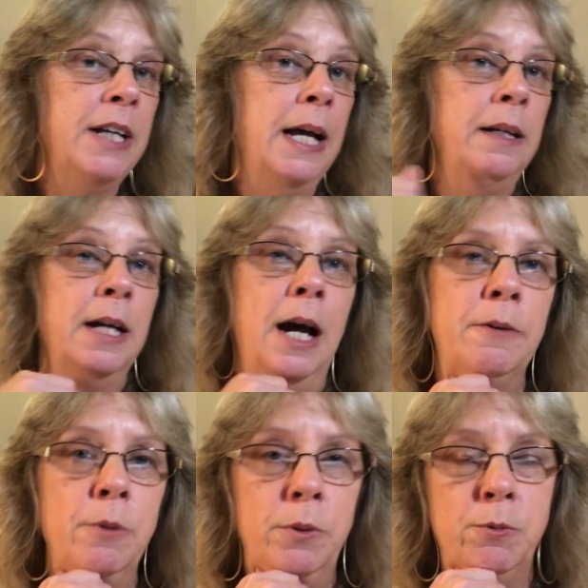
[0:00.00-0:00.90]
the cutting
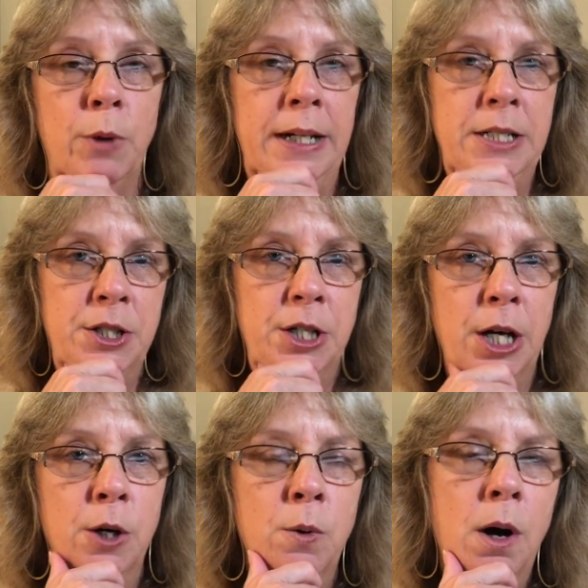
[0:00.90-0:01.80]
guide ready to
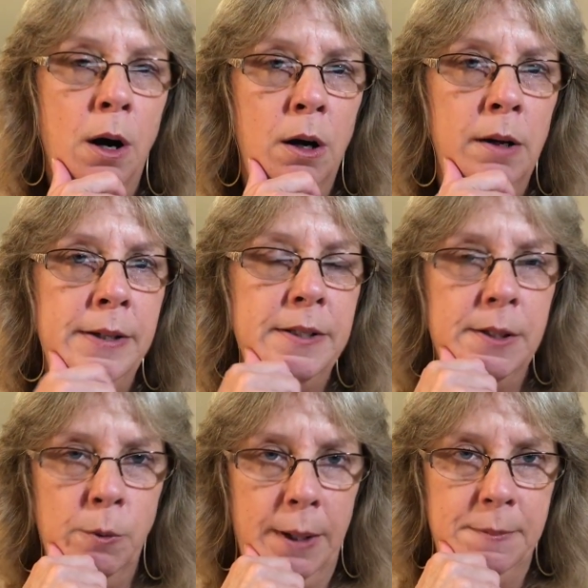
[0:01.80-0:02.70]
go on
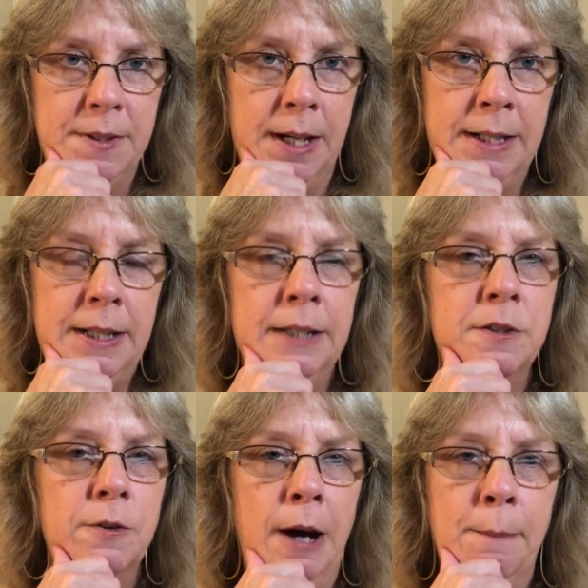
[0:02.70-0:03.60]
the website.
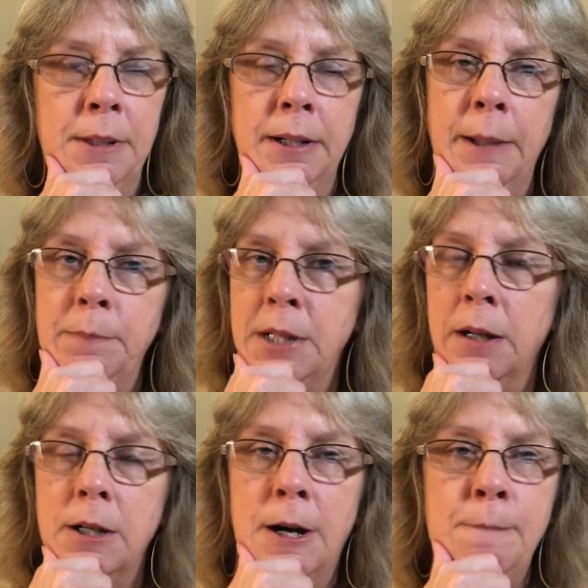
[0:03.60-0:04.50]
It's
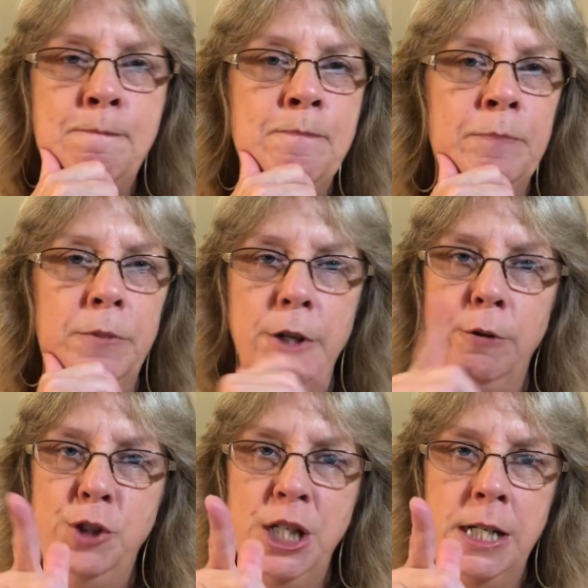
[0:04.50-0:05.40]
scrappinitup.com.
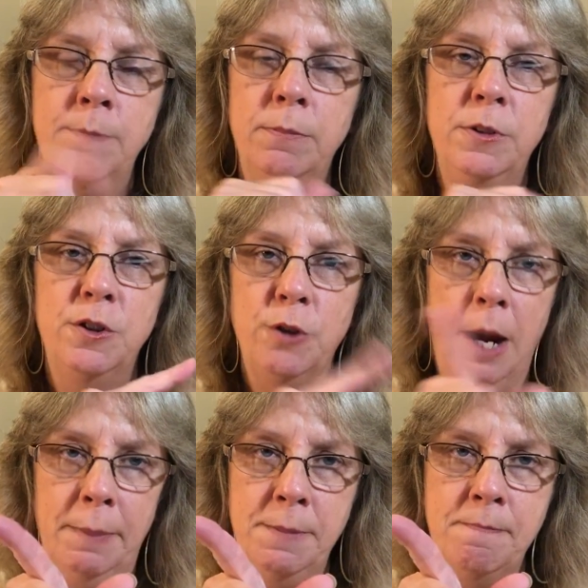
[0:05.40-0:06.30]
No G,
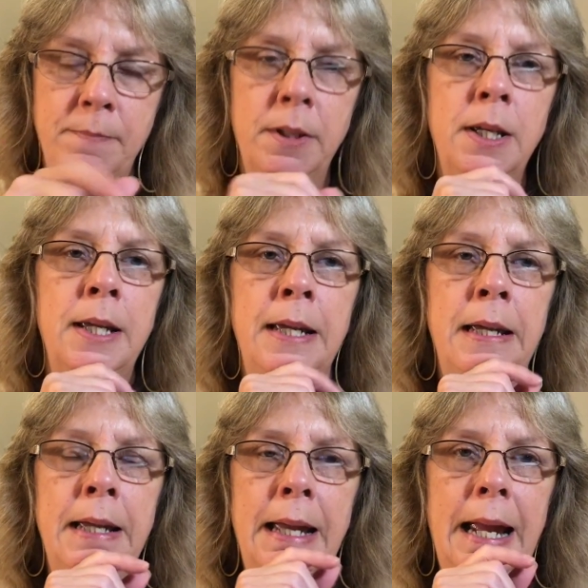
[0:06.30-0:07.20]
Scrappin.
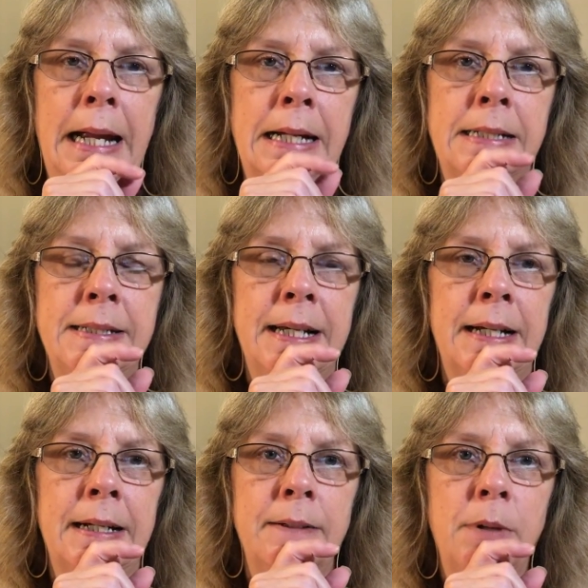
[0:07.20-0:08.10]
And
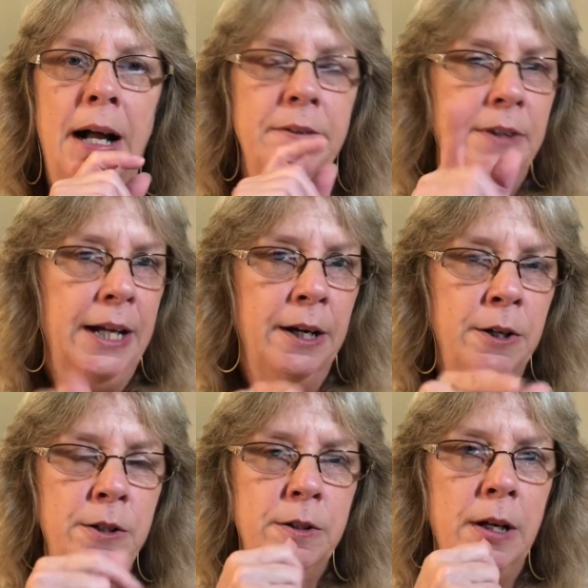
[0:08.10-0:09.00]
I
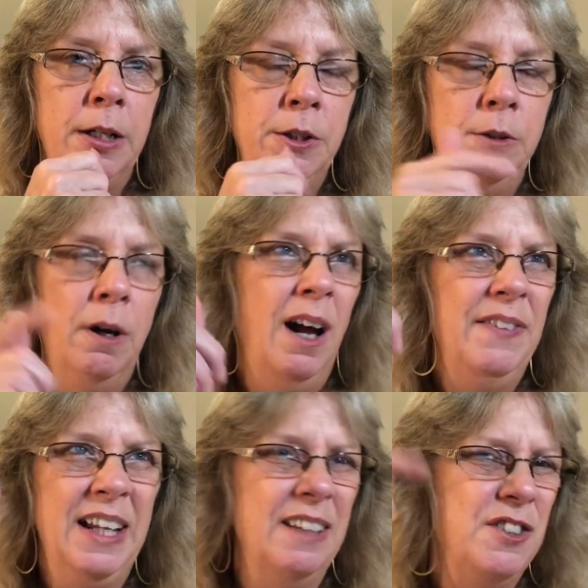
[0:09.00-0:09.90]

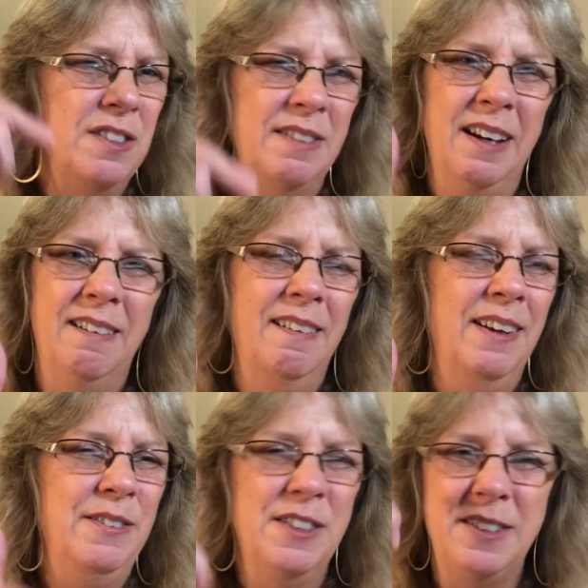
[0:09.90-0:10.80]
think it's just
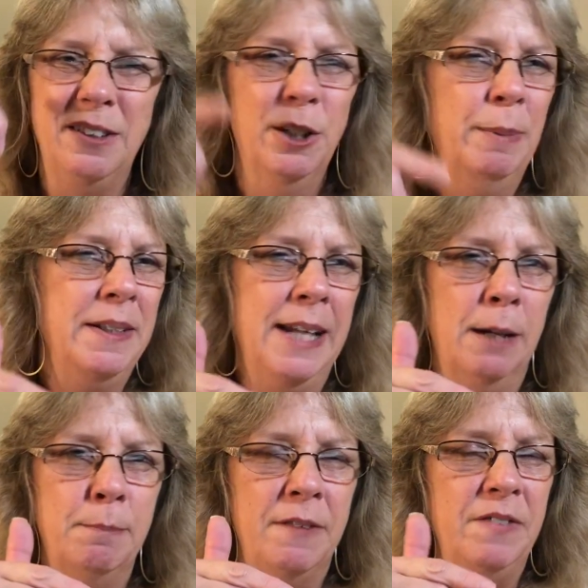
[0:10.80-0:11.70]
a little bit
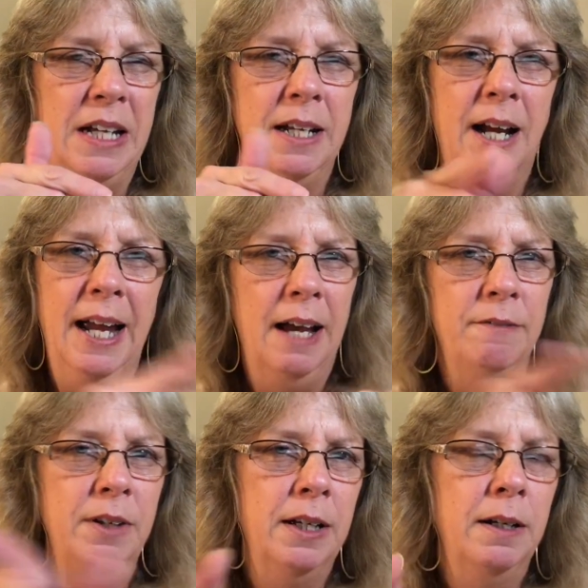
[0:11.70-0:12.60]
down my feed. I
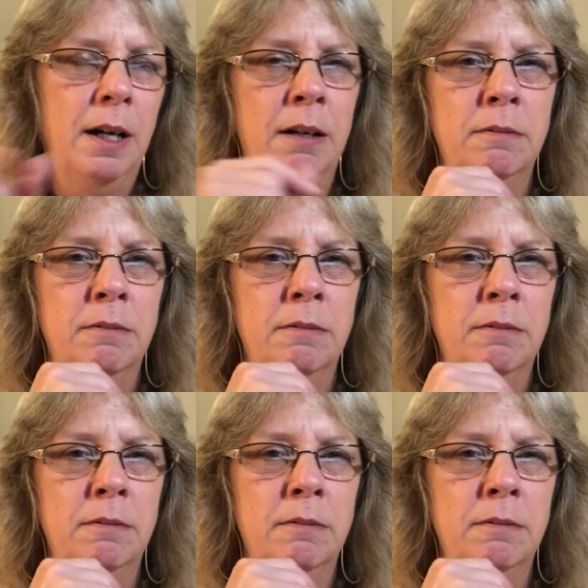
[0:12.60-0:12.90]
have a